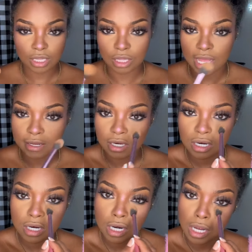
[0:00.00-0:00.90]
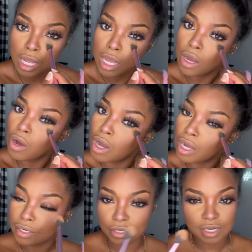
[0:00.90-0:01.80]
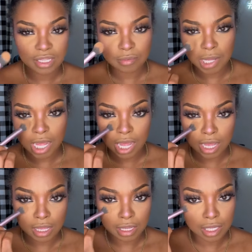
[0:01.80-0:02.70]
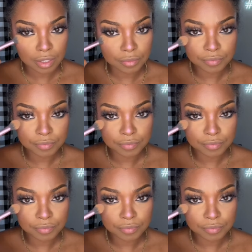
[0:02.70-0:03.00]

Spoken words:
liner underneath my eye.